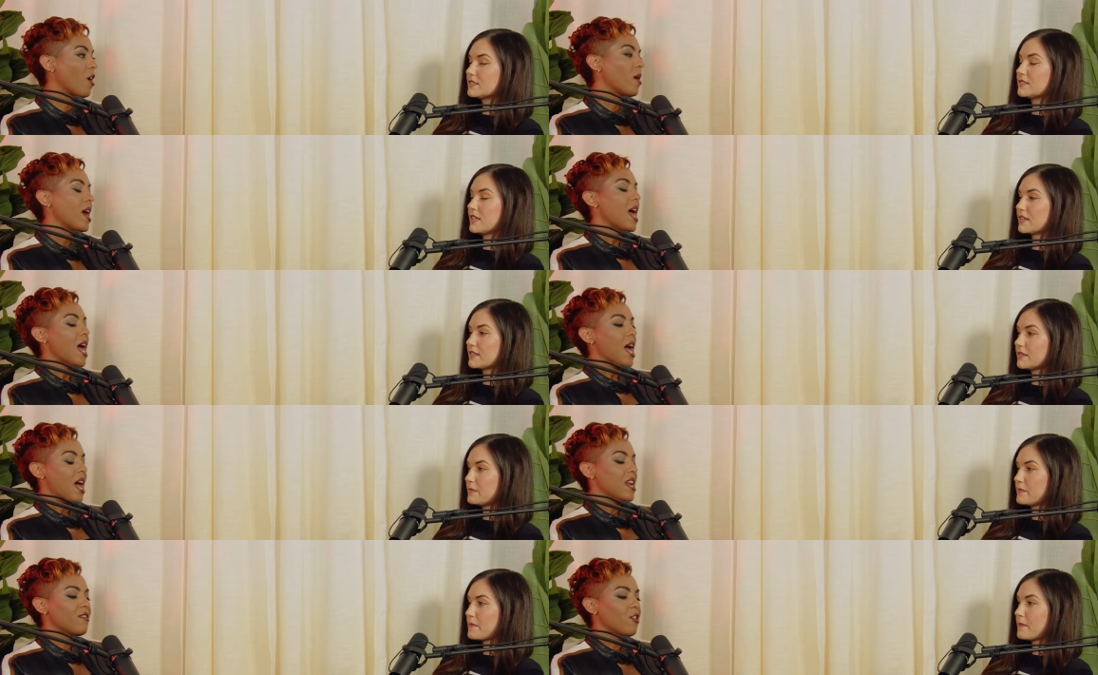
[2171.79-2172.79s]
Speaker 1: Exactly.
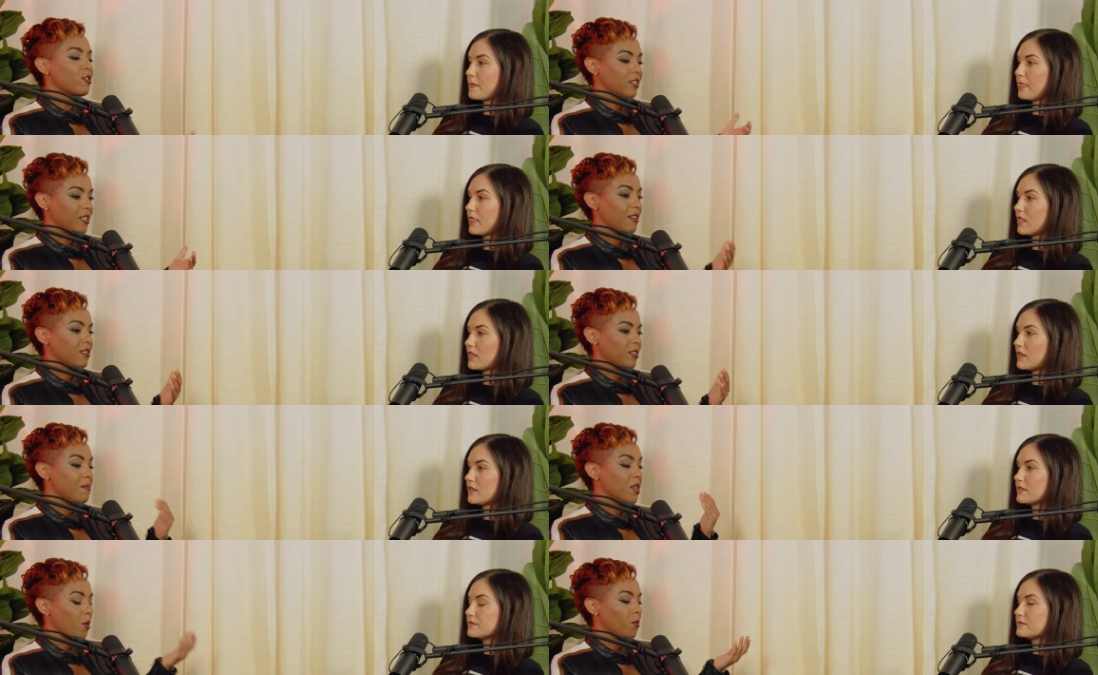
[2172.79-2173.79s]
And even though success
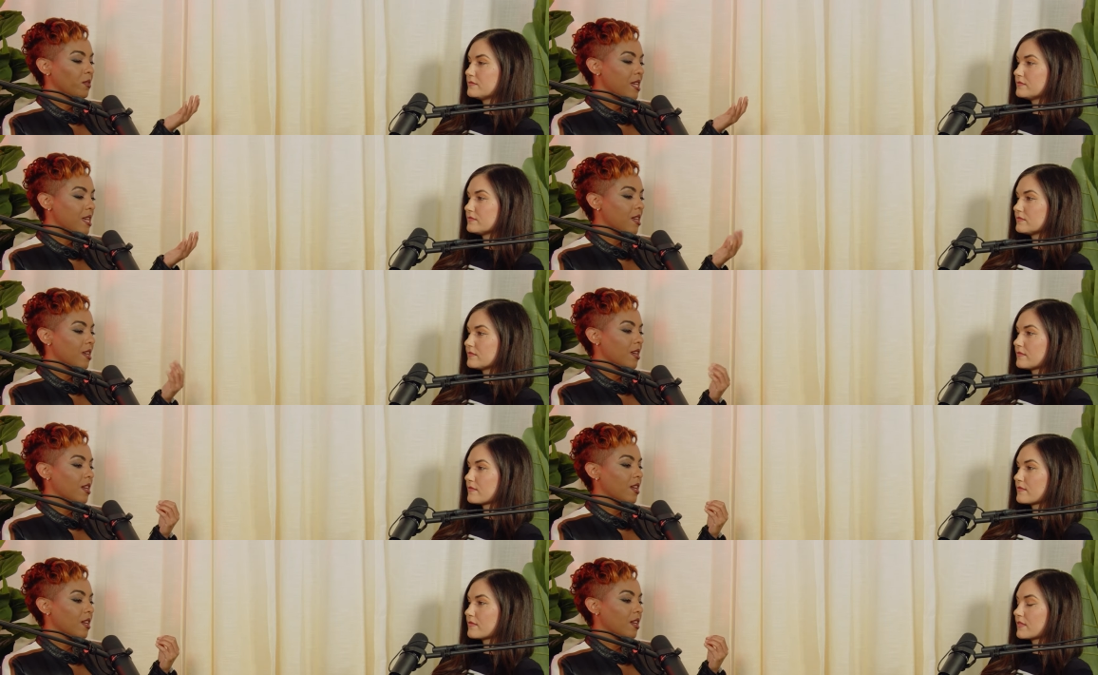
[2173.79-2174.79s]
can be lonely,
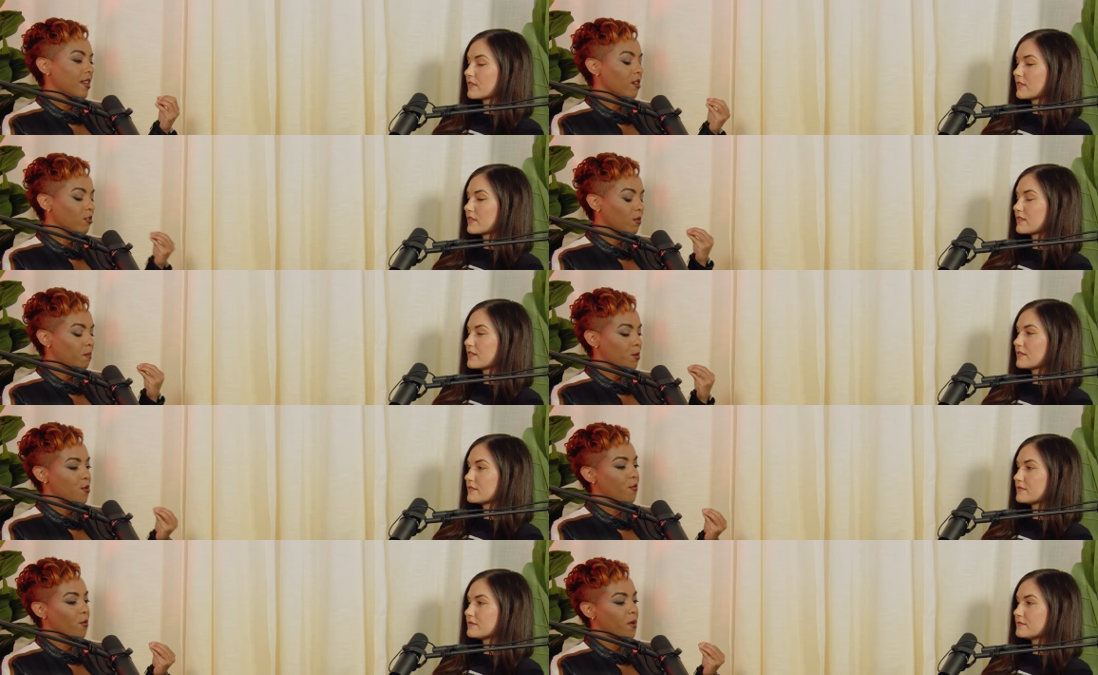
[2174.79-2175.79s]
it's also
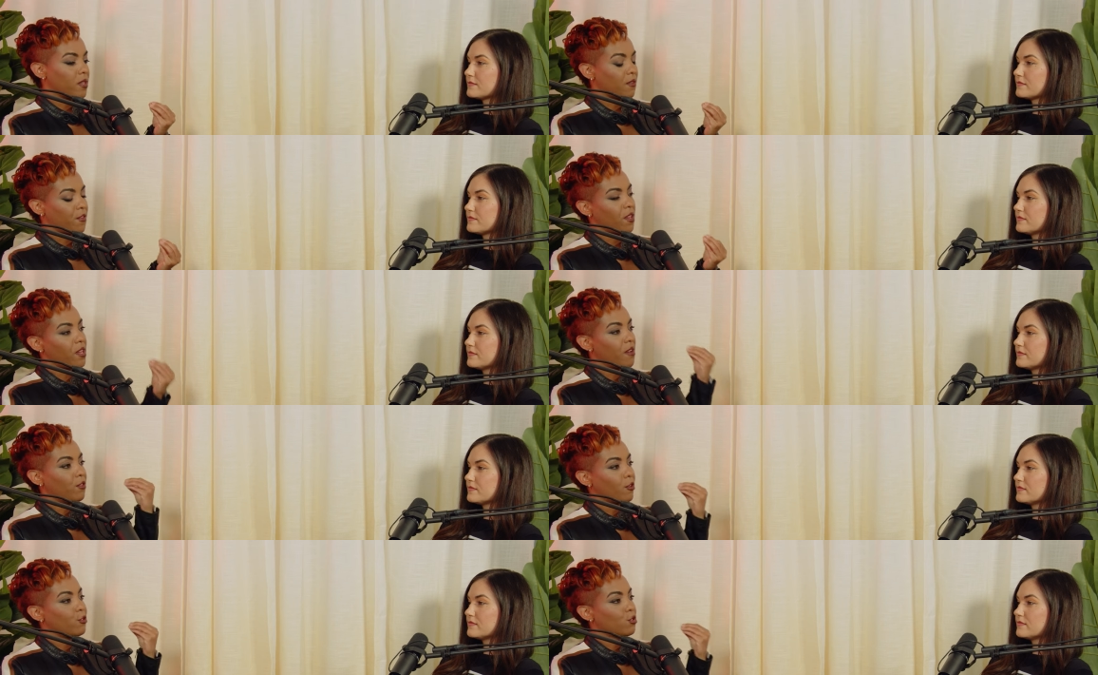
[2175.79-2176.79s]
beautiful because I feel like I've
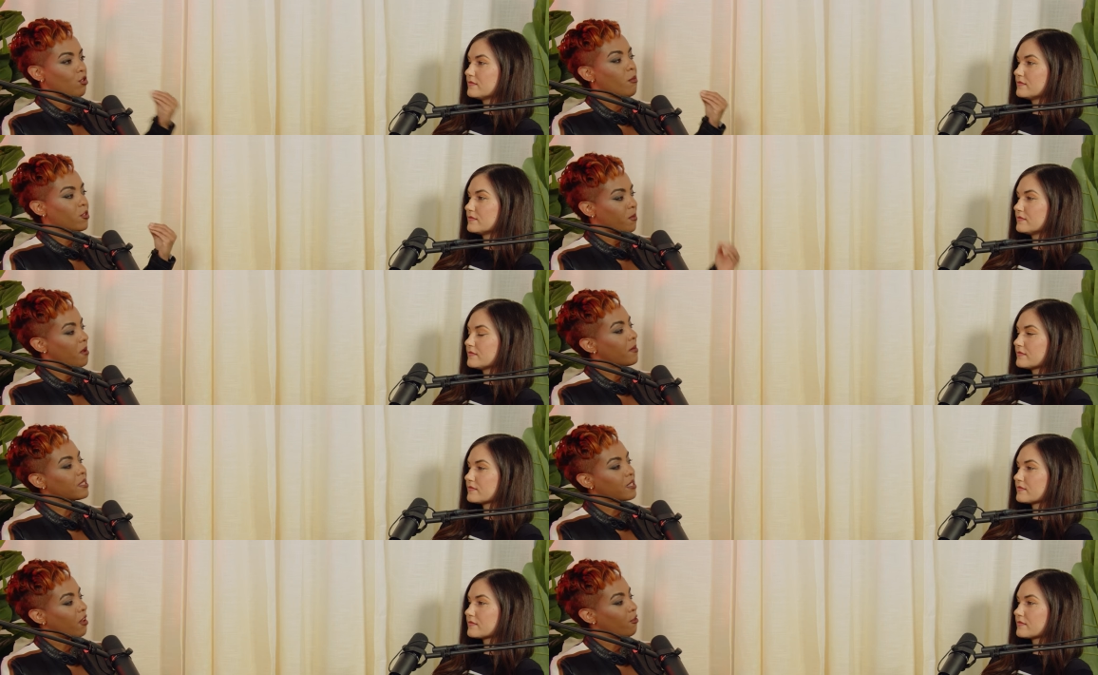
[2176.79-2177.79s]
learned so much about
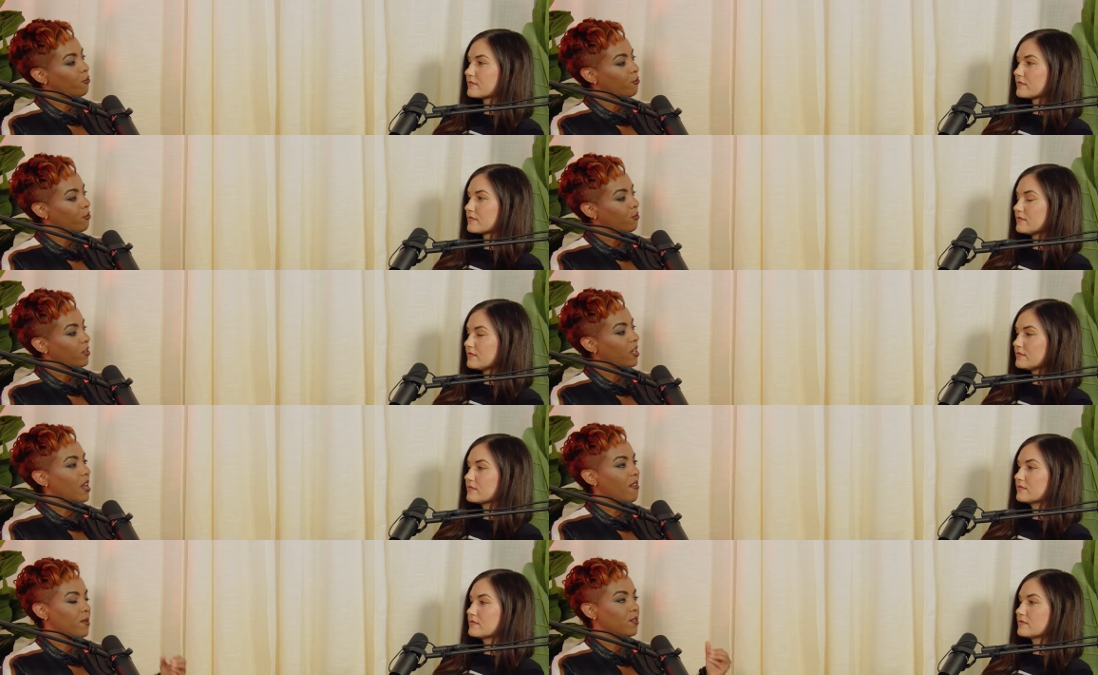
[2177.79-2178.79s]
myself and
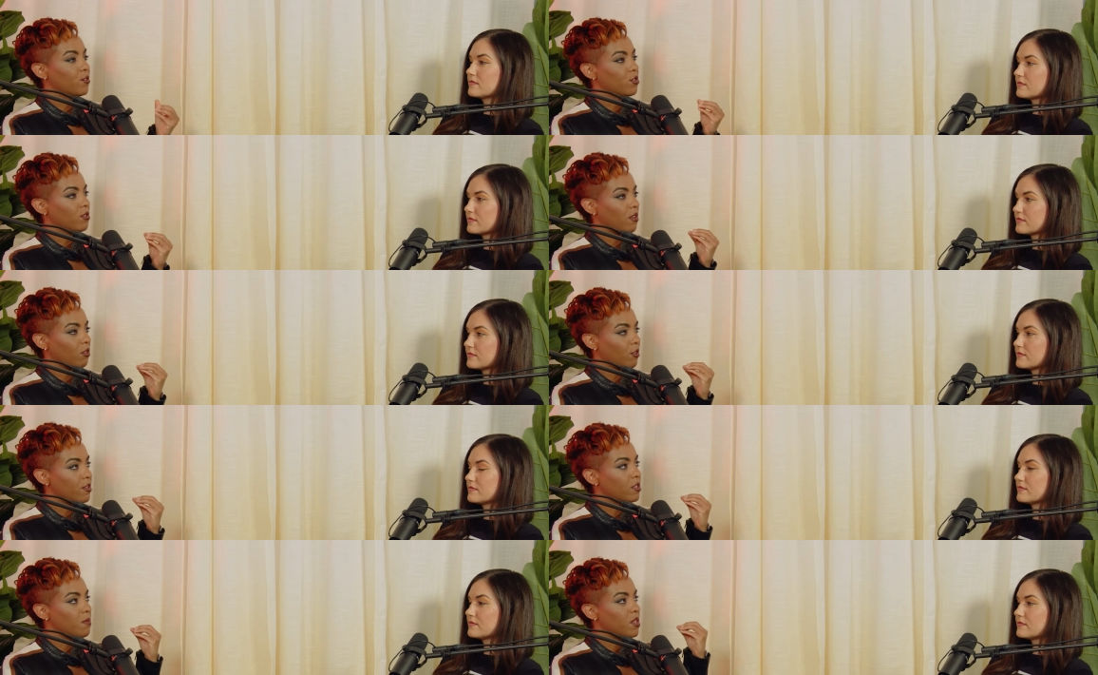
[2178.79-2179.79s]
have been
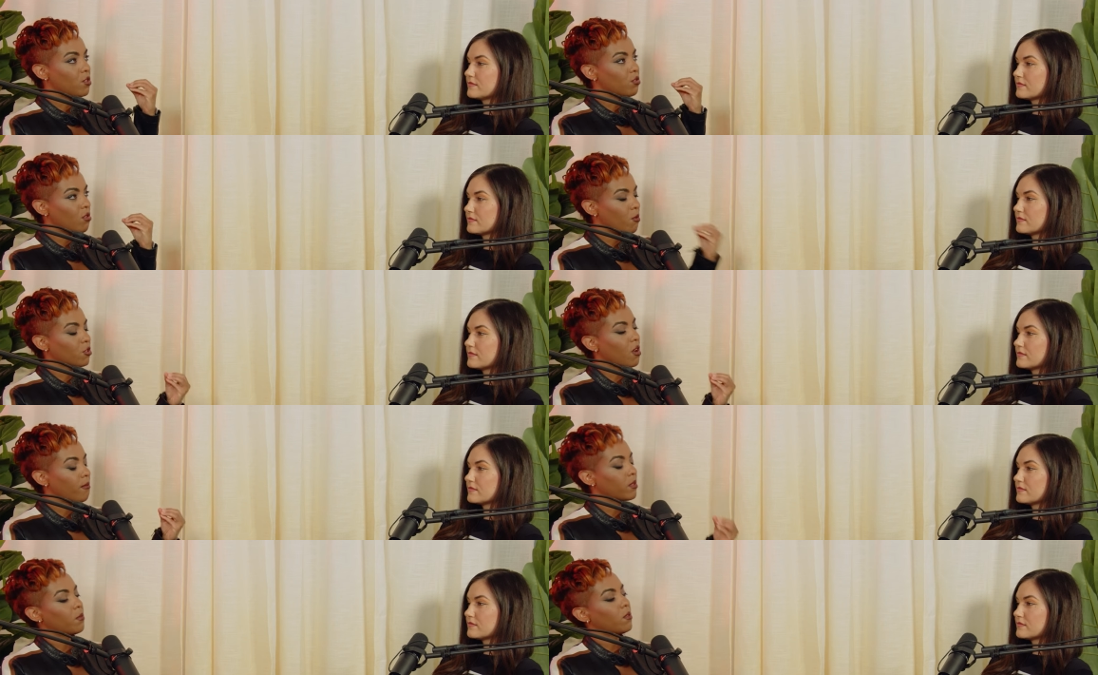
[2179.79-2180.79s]
learned to be so much
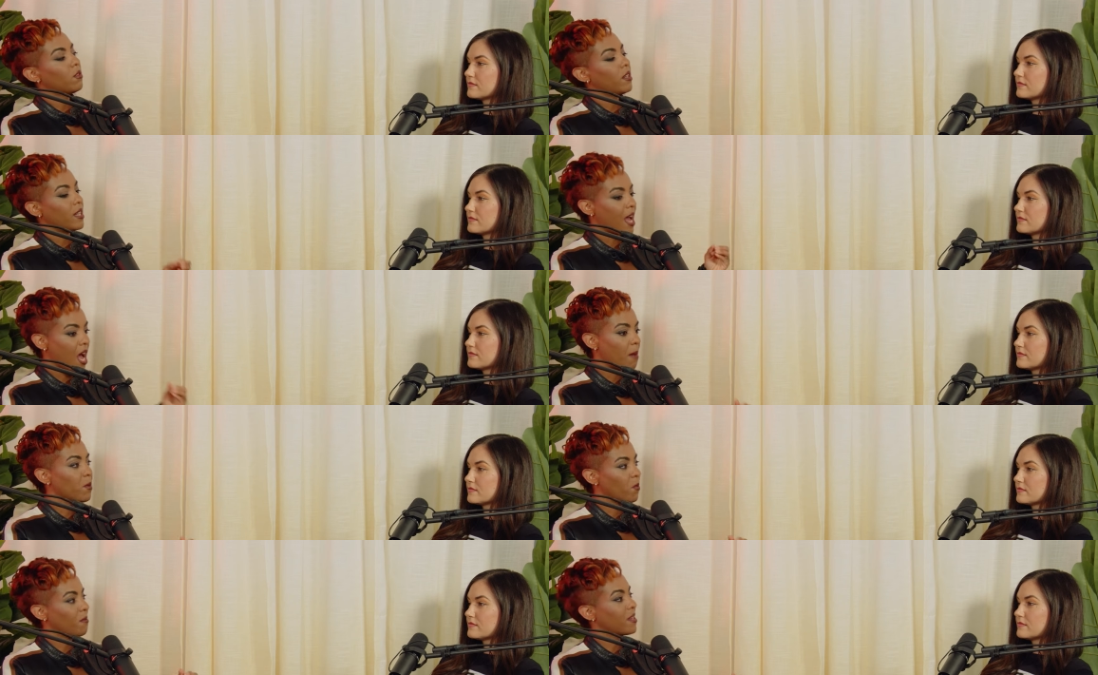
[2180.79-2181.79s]
comfortable and
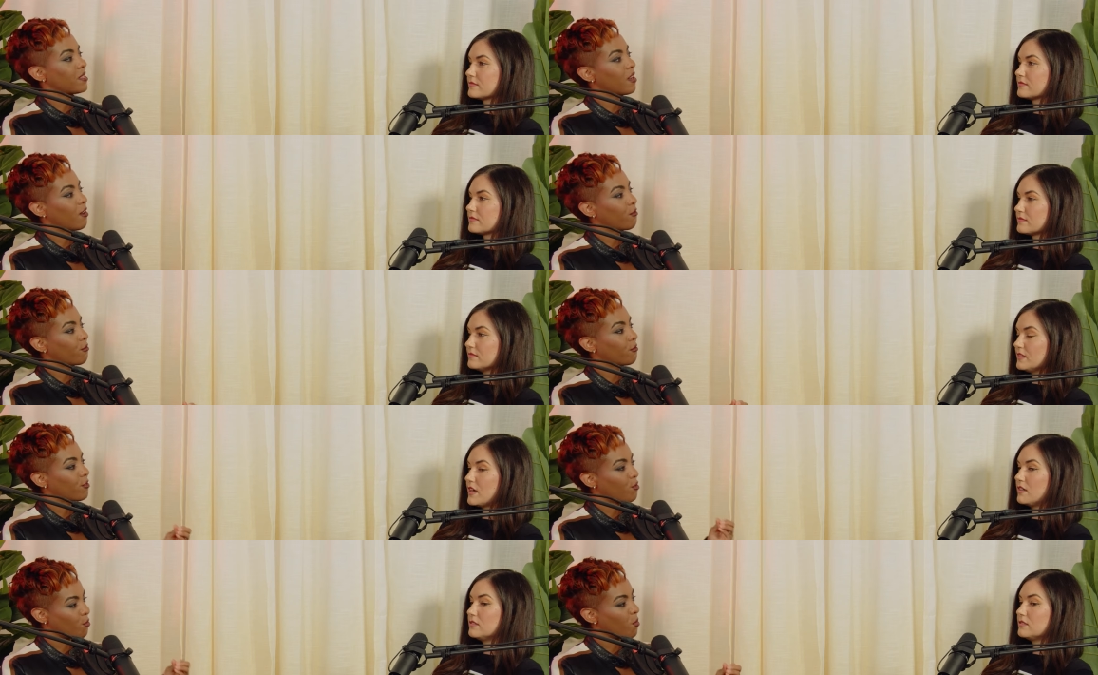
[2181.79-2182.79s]
happy with myself
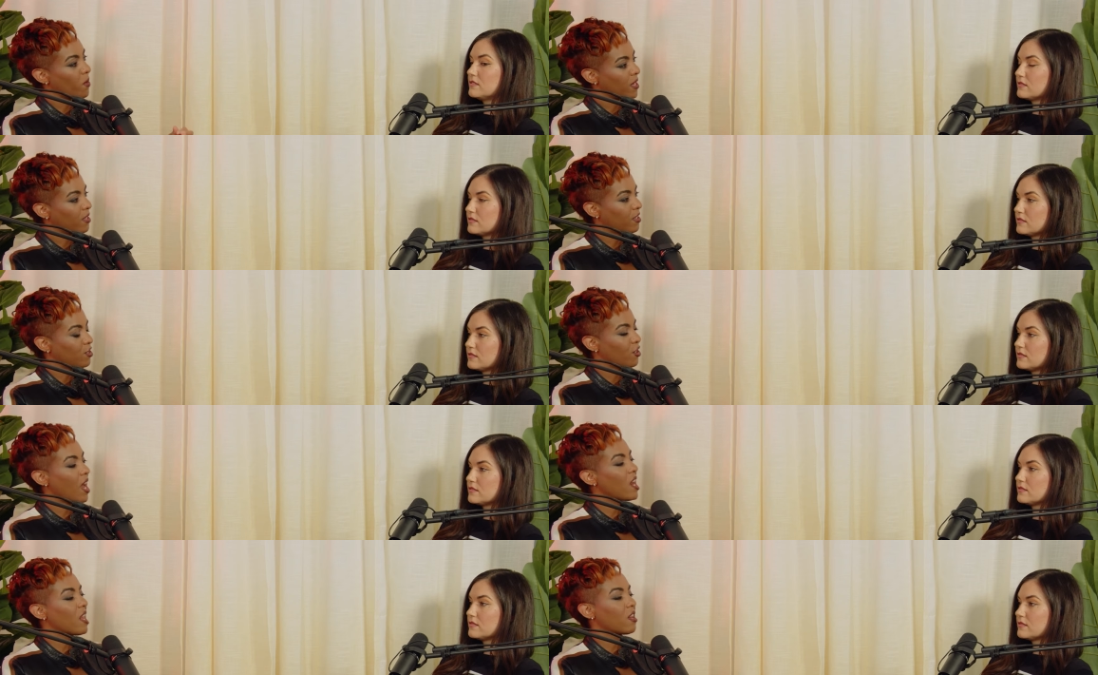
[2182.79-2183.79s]
yeah. through it. Because you're
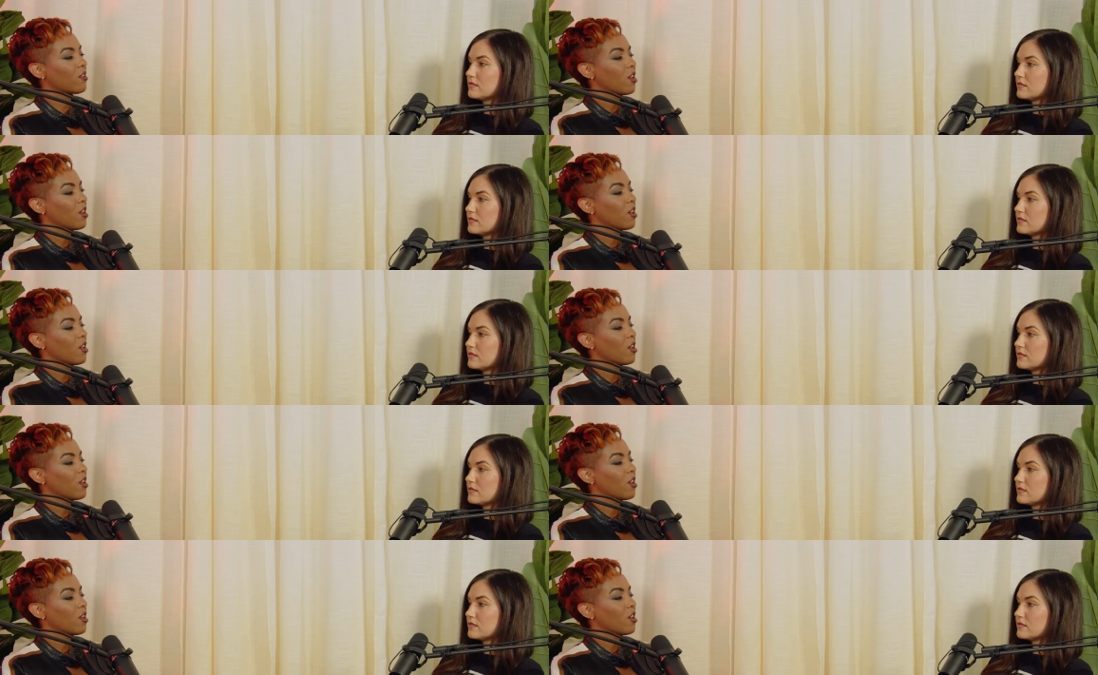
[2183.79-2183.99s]
kind of like